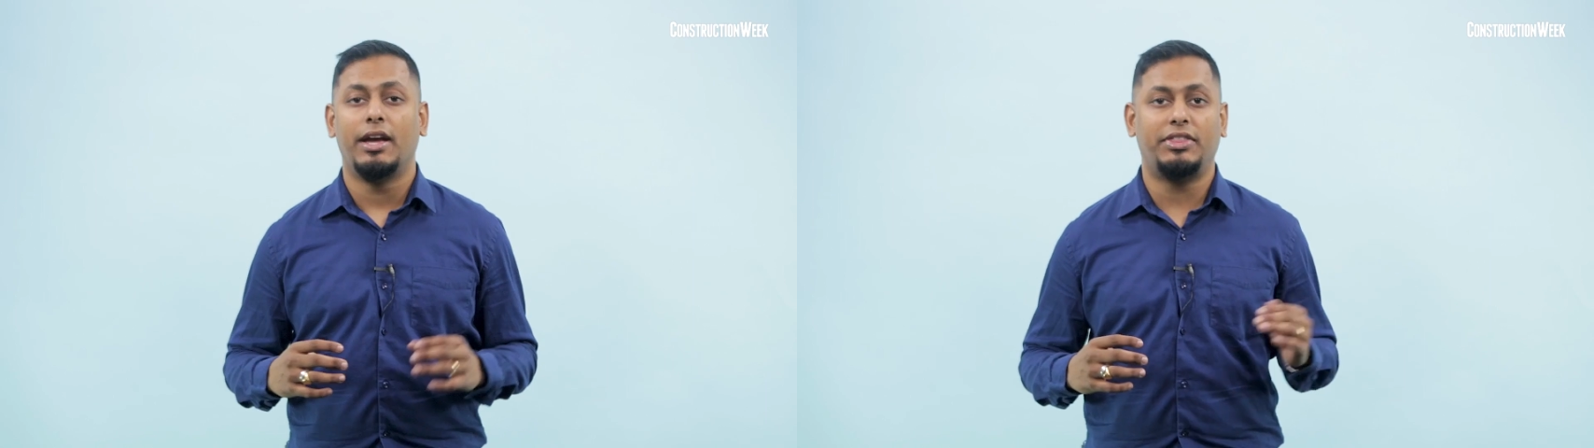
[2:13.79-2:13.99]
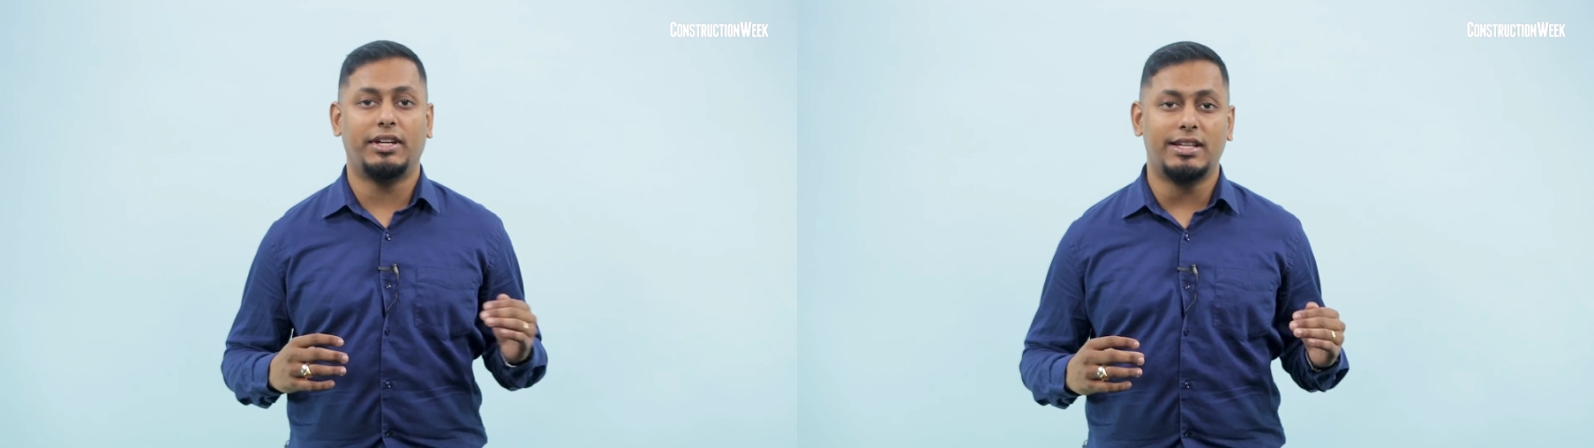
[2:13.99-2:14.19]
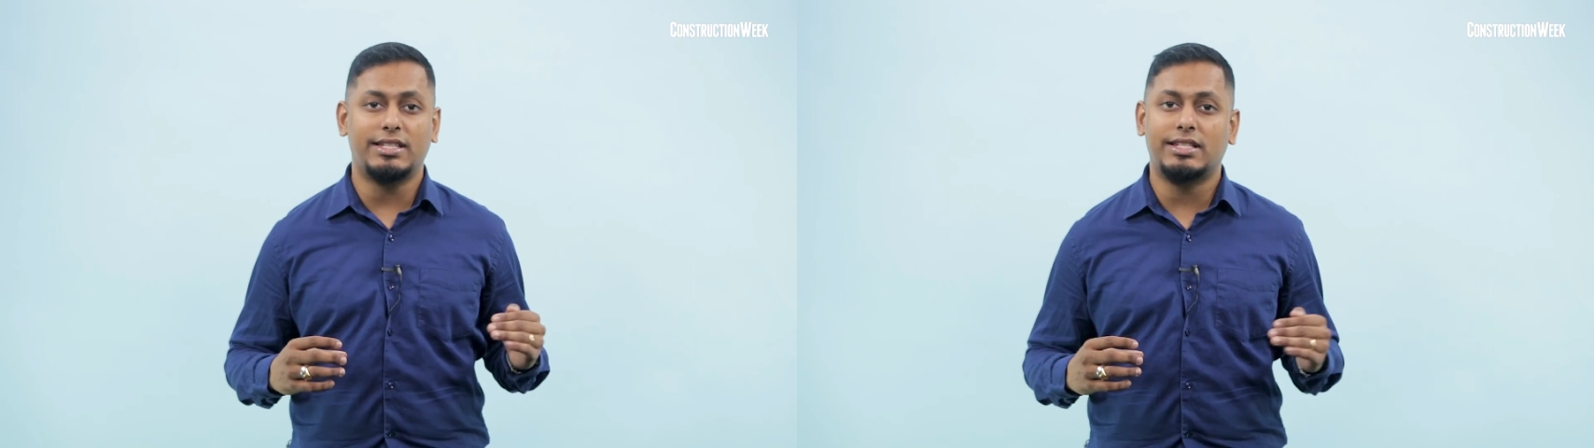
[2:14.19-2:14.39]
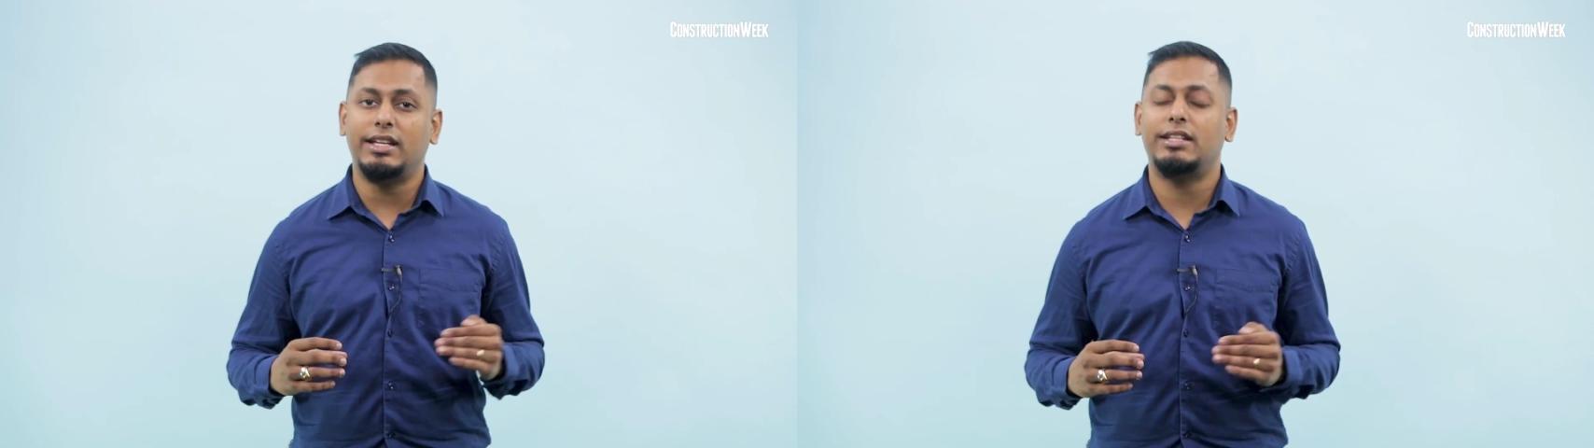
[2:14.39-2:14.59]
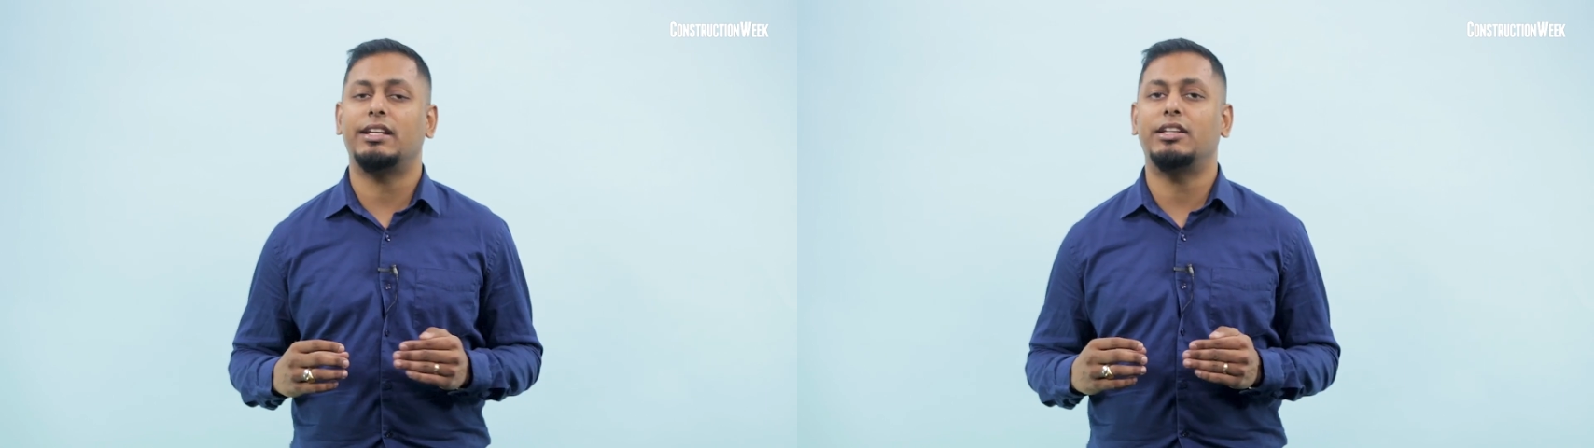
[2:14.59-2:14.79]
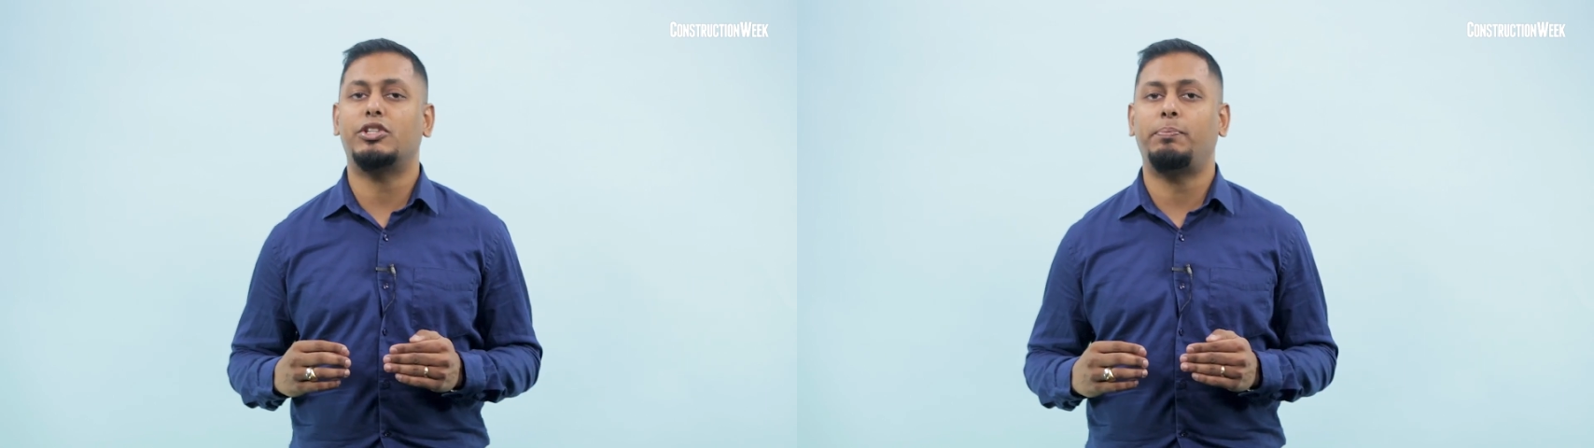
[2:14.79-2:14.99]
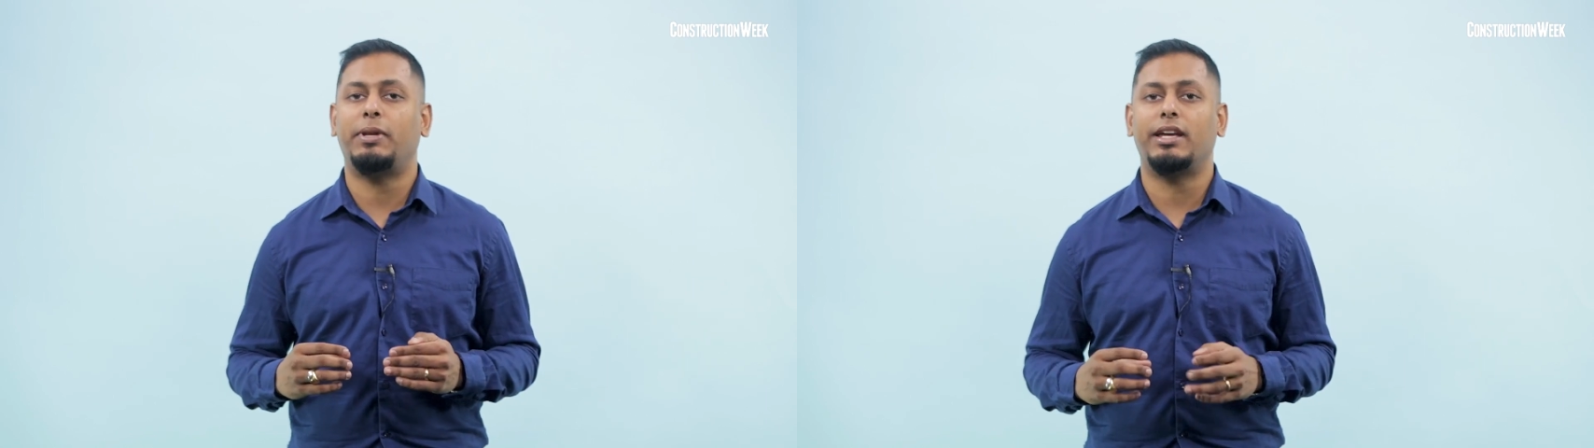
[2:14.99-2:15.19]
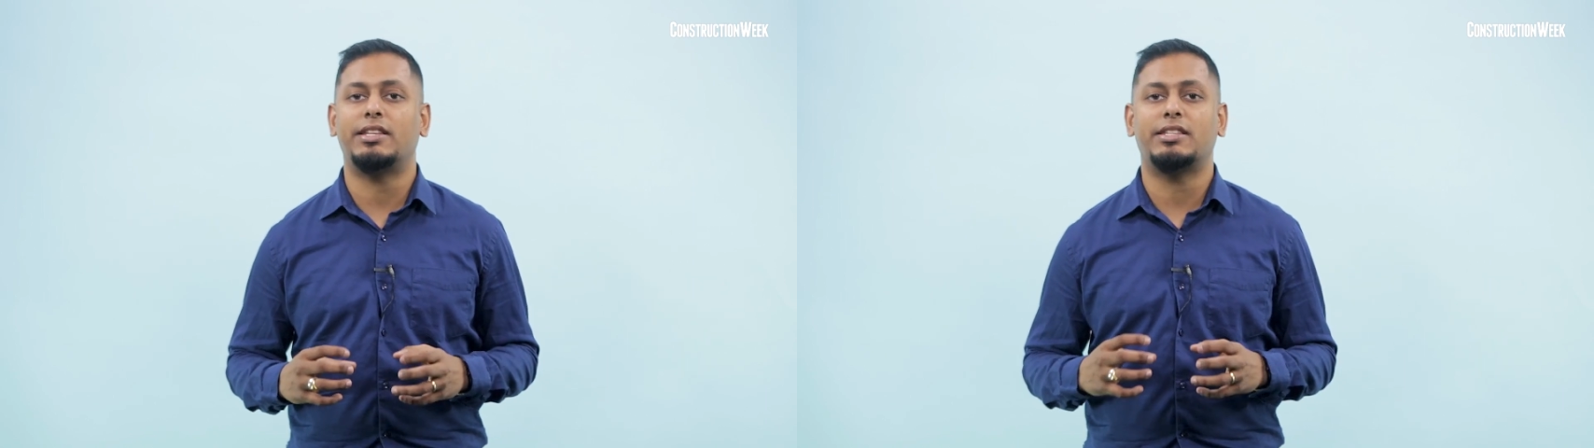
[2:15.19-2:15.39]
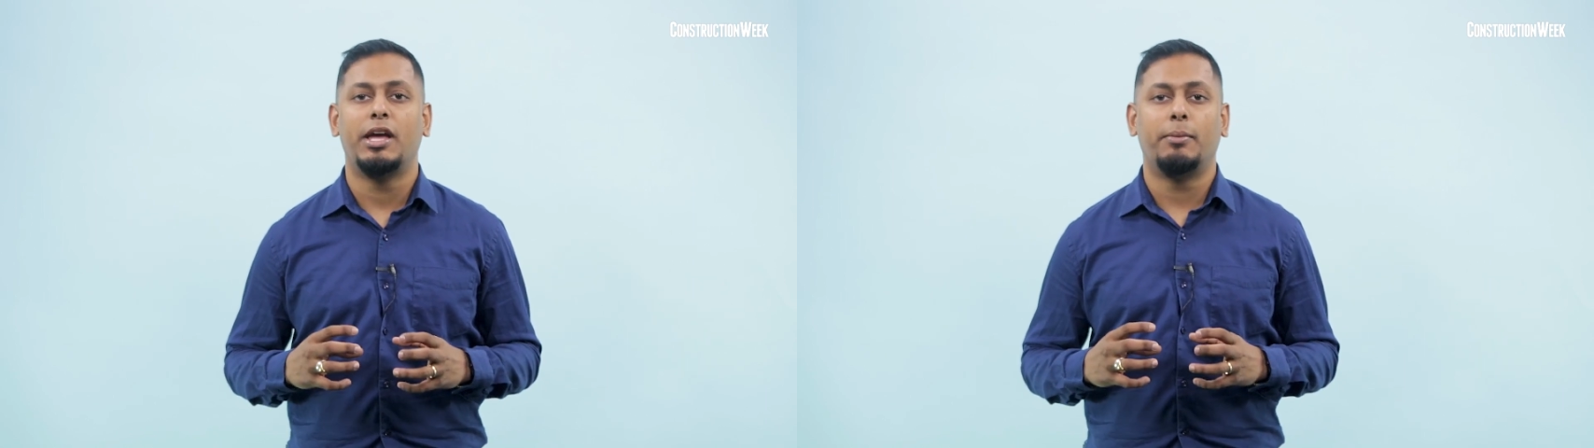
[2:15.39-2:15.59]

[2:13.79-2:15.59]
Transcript: that are slid into place